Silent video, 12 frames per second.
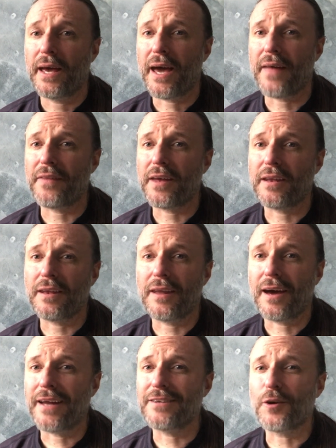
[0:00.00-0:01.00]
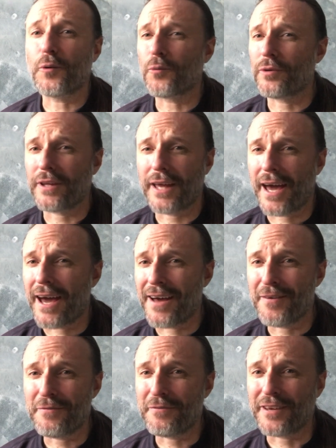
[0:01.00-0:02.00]
and then I don't really
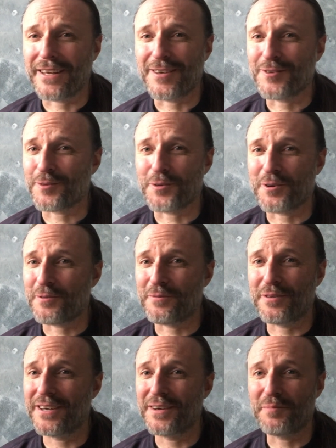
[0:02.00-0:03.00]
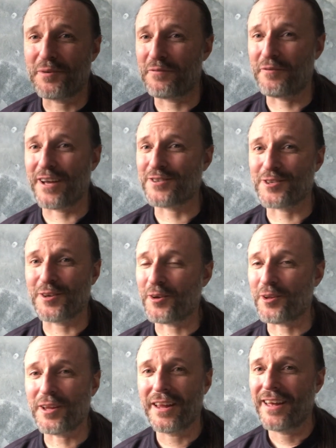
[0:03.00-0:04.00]
have any sort of
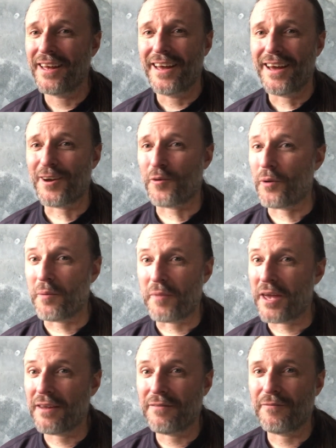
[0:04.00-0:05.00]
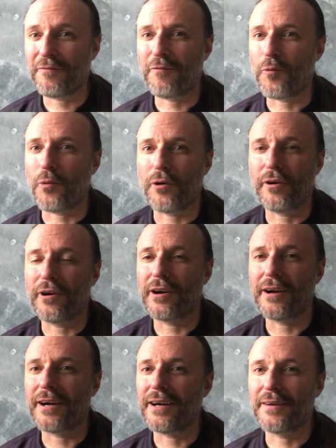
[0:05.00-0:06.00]
professional equipment
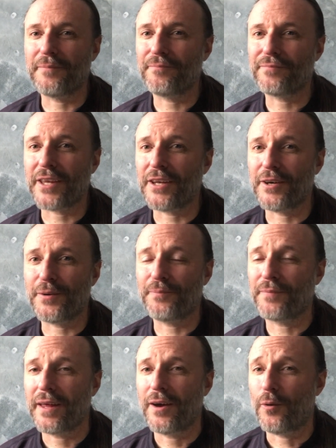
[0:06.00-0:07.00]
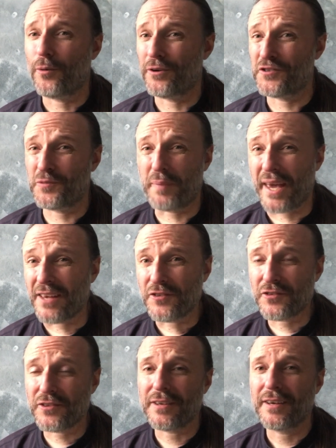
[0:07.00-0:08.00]
for, or
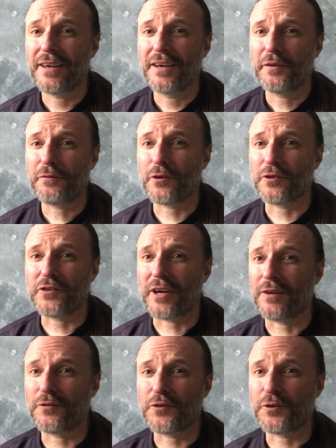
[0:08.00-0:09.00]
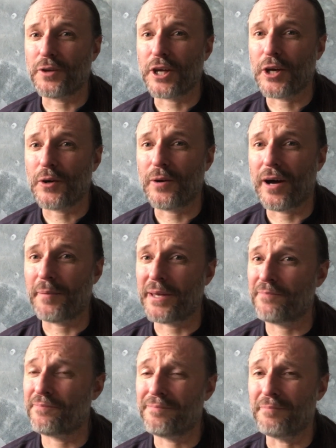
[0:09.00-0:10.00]
space for a sound studio. I
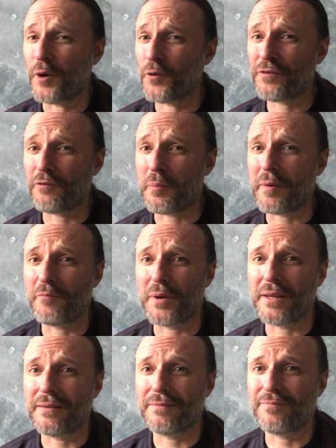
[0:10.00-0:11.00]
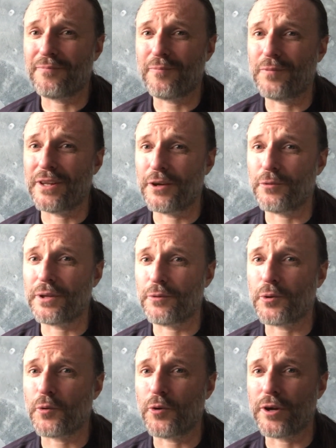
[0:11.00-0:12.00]
mean, most of them have been literally
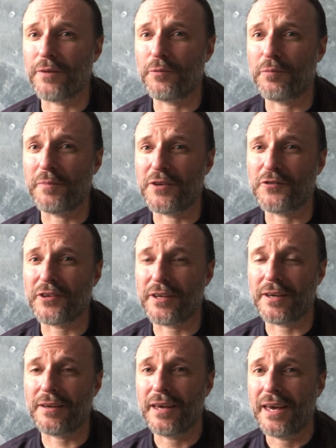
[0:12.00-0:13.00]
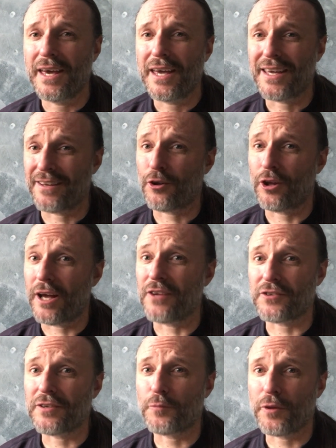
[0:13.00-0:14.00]
recorded with me sitting in a
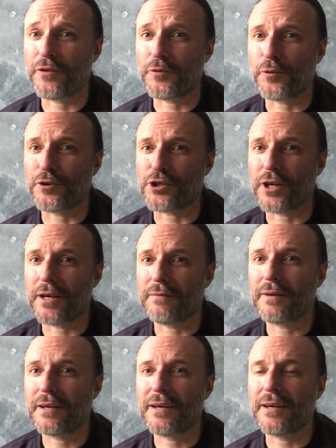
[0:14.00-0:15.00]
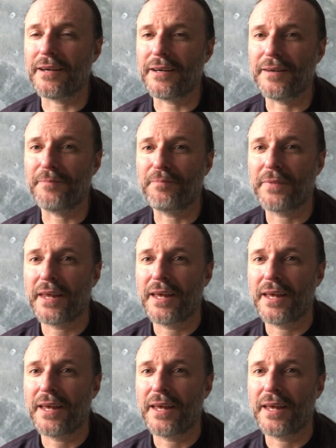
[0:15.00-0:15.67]
closet with the door shut. I've